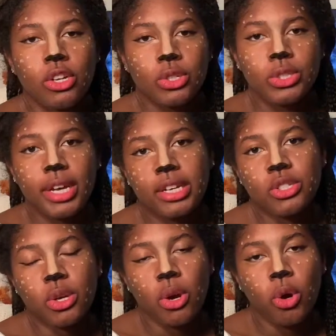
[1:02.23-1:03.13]
yeah,
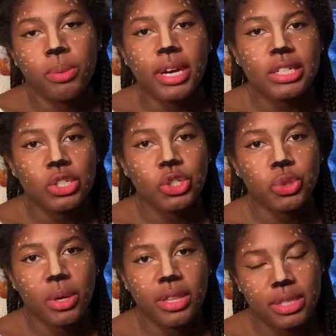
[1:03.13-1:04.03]
so I hope you guys
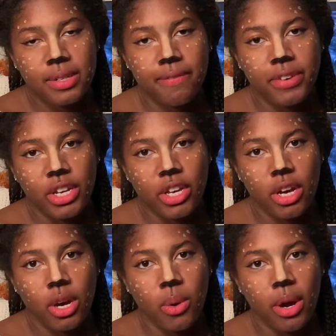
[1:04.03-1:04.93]
enjoy this
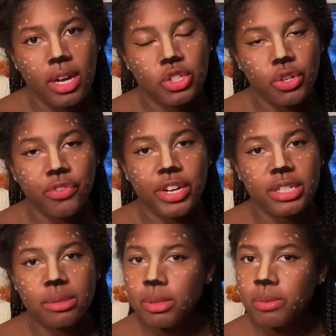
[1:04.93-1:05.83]
video, and don't forget
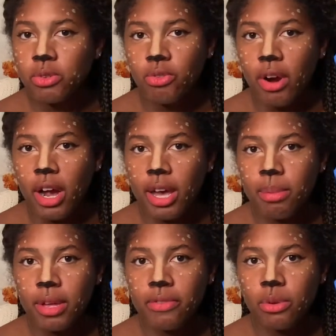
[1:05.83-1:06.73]
to subscribe
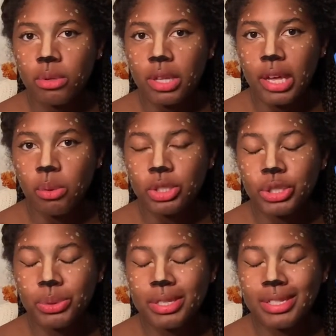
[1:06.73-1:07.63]
if you like what
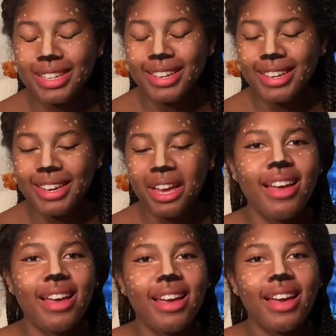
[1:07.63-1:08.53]
you see.
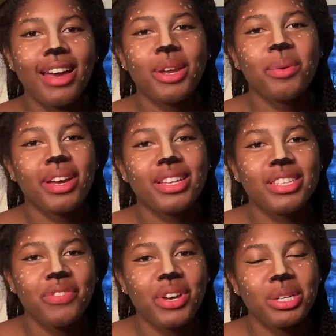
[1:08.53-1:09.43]
Anyways,
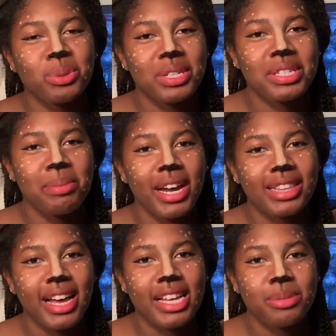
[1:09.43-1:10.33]
if you guys want to see my
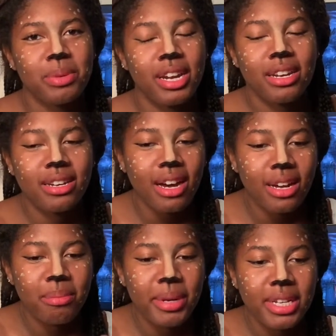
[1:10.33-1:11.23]
last minute
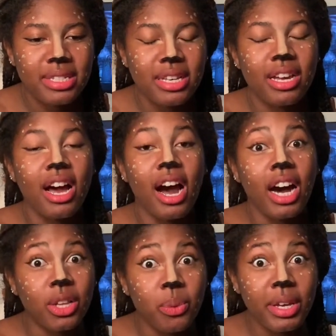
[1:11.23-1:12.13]
non-basic
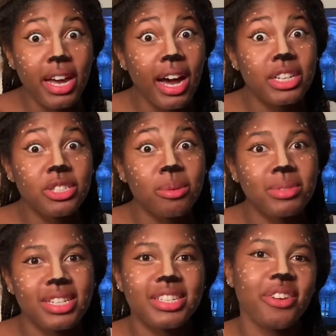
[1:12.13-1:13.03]
Halloween
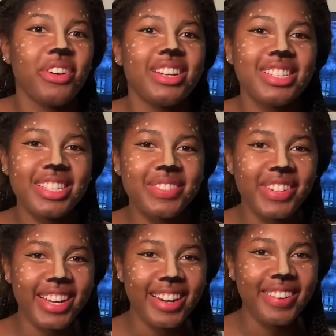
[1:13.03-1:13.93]
costumes, let's get right into this
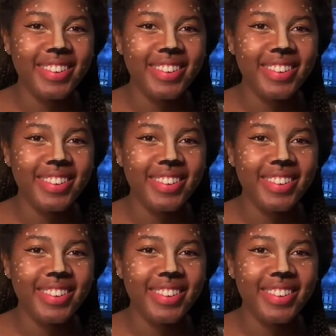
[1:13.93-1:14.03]
video.